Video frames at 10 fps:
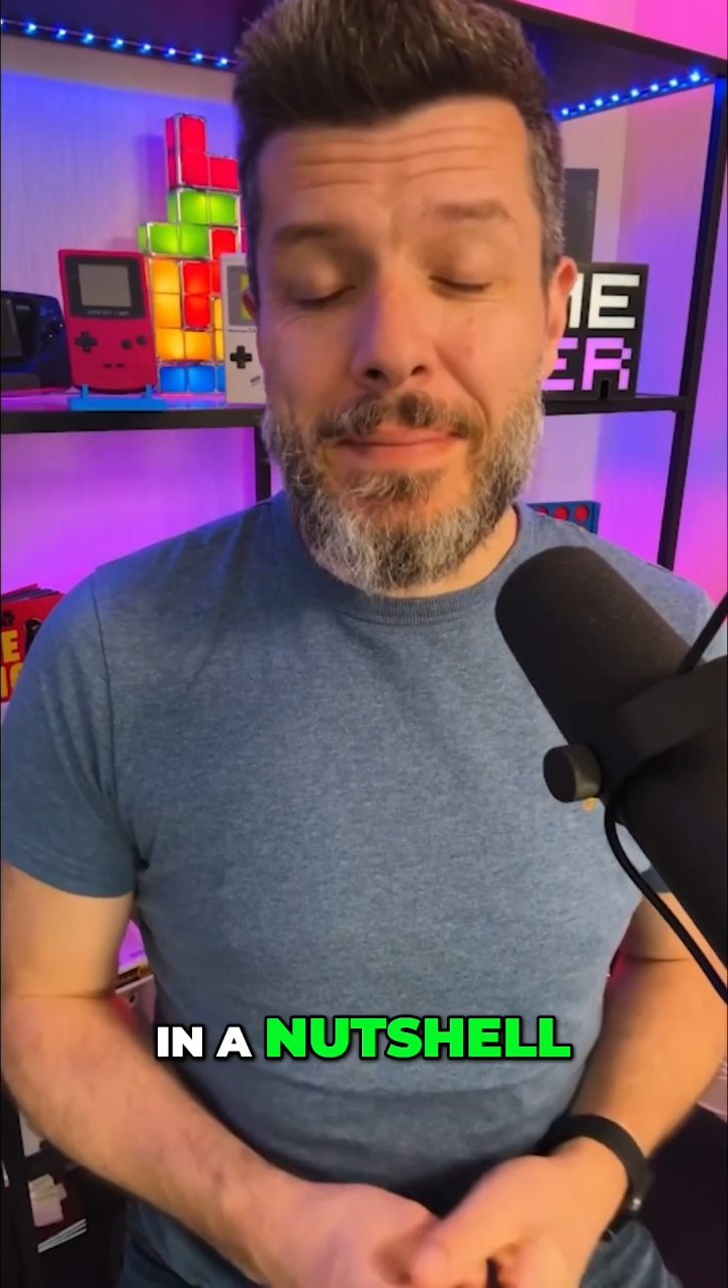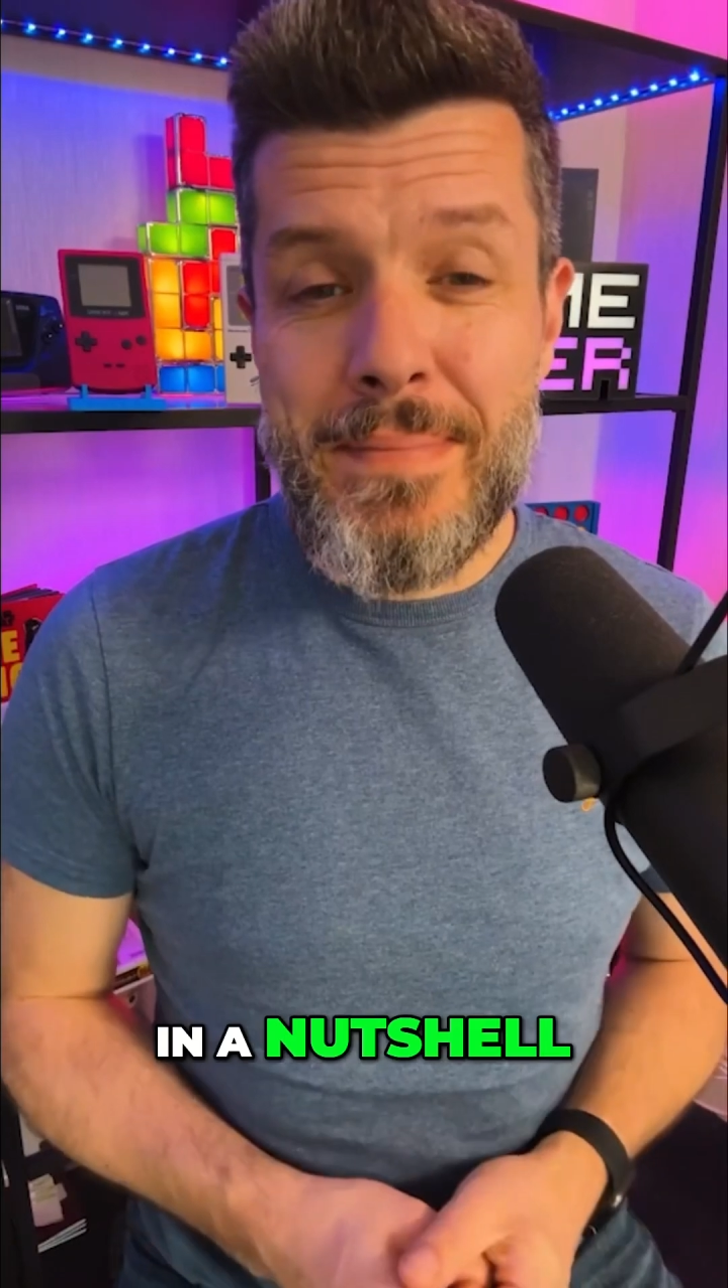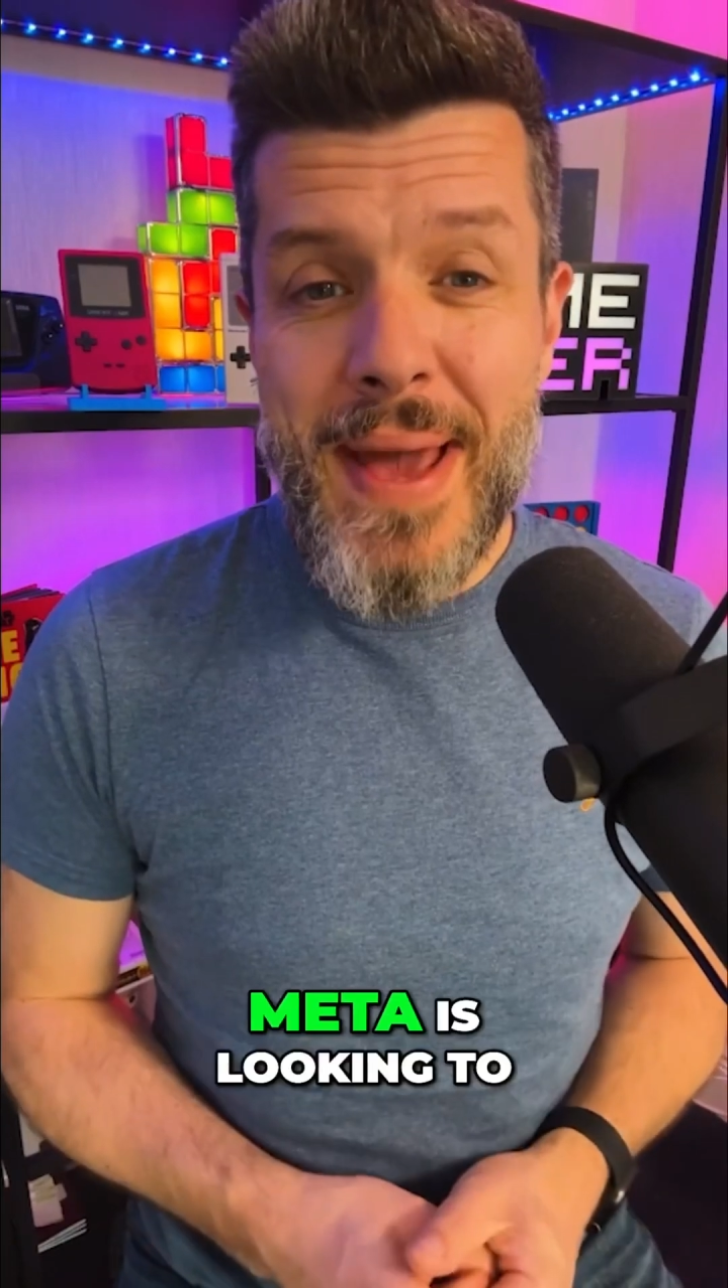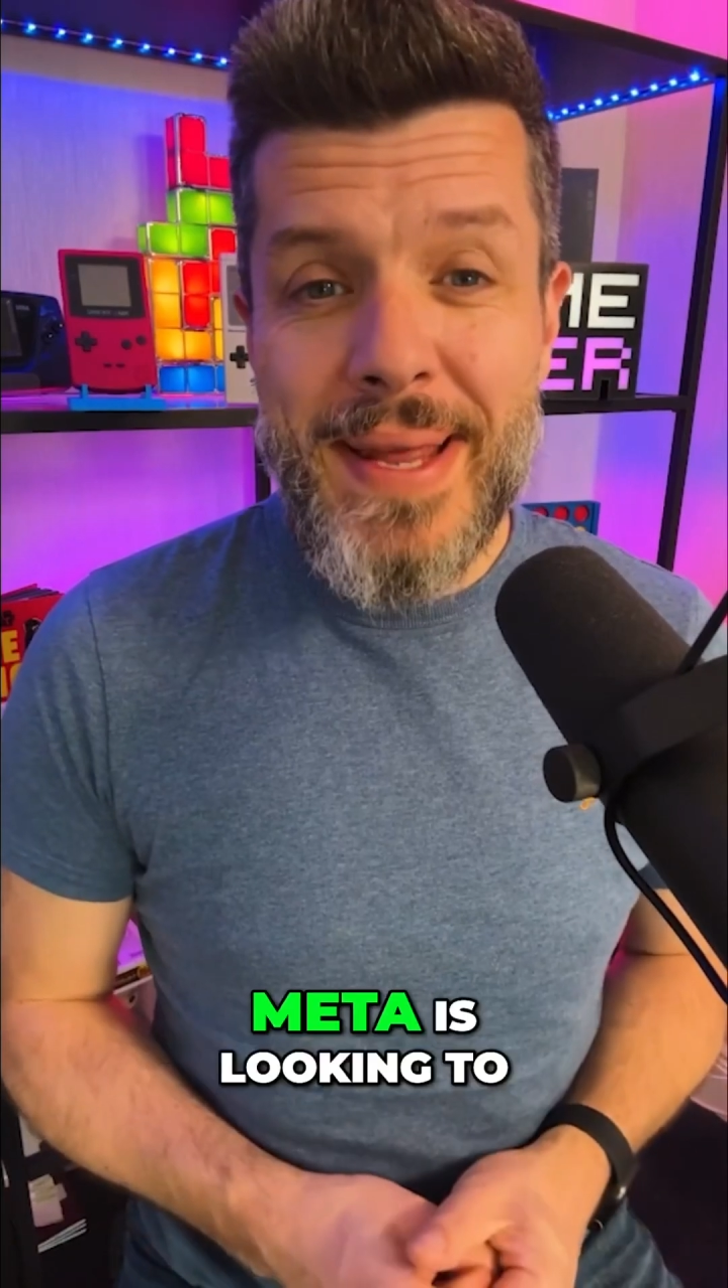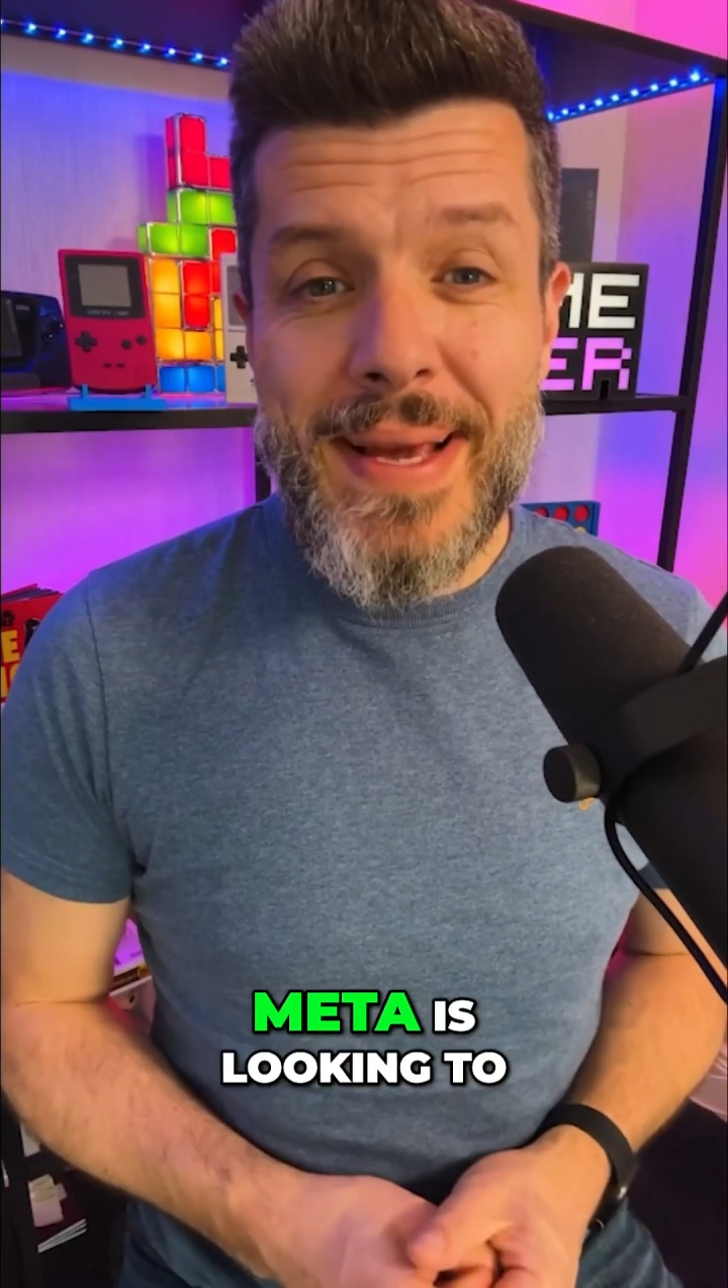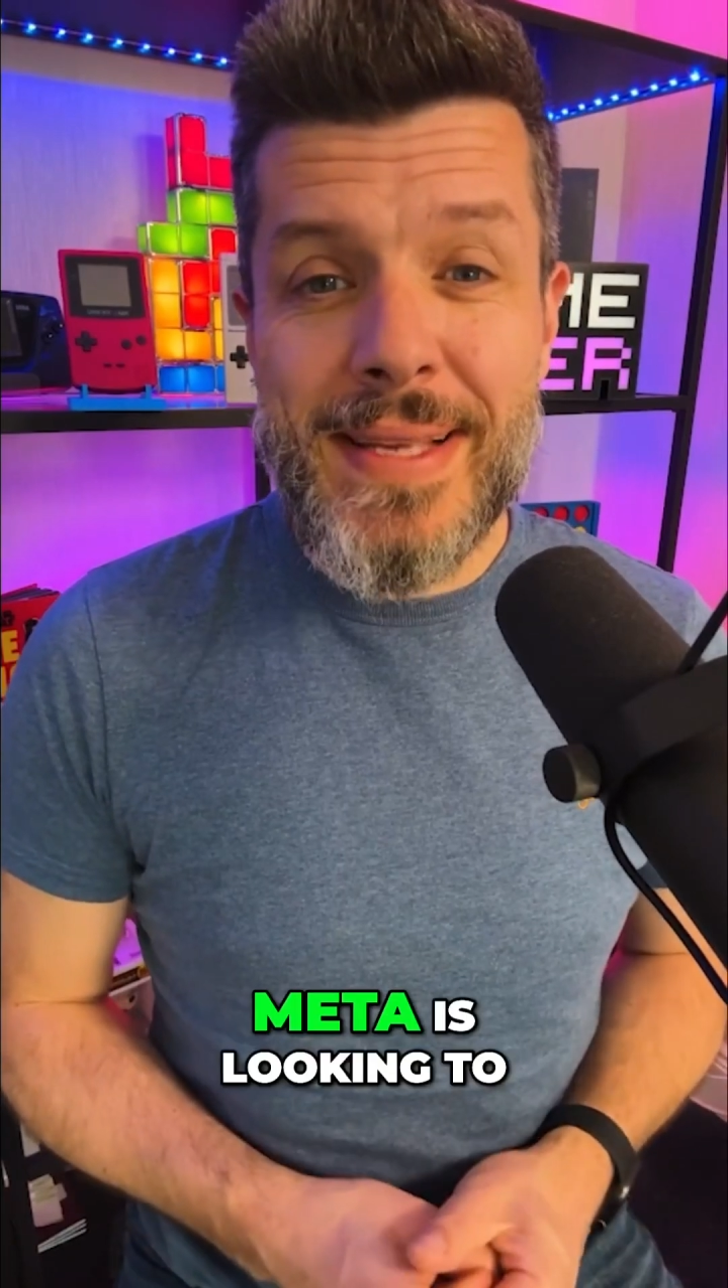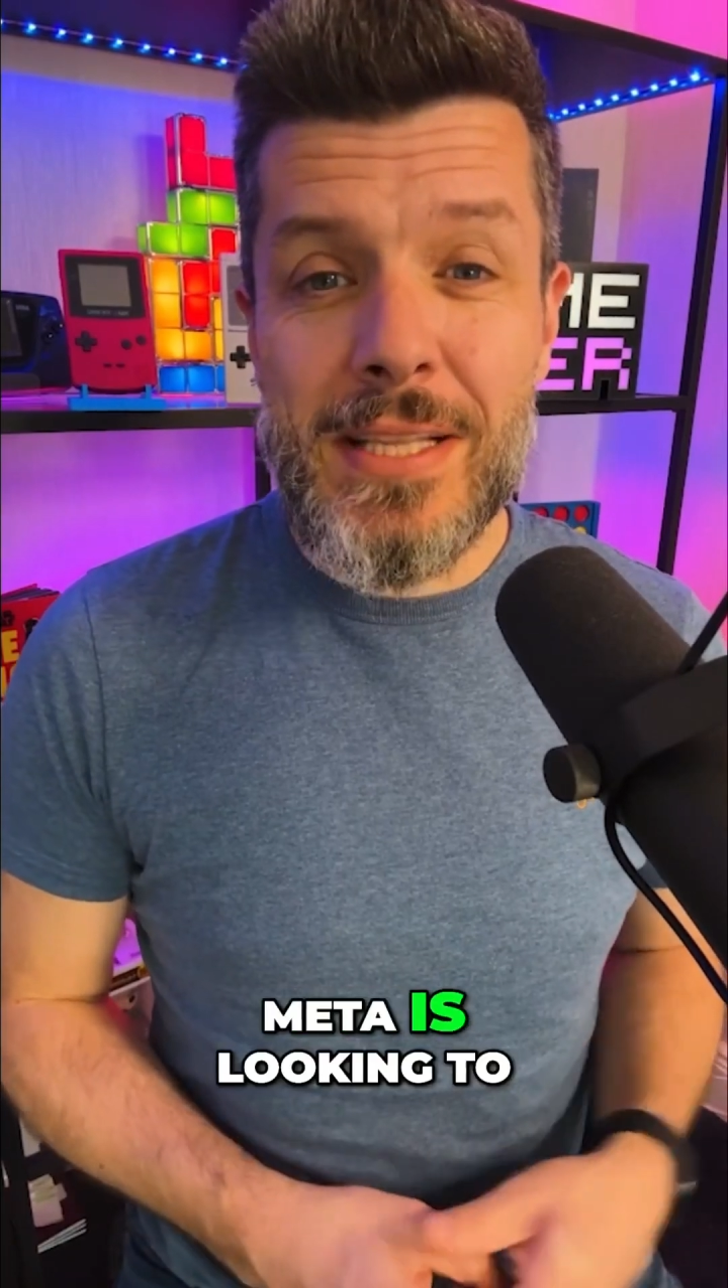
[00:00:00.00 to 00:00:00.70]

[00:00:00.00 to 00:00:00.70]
Meta is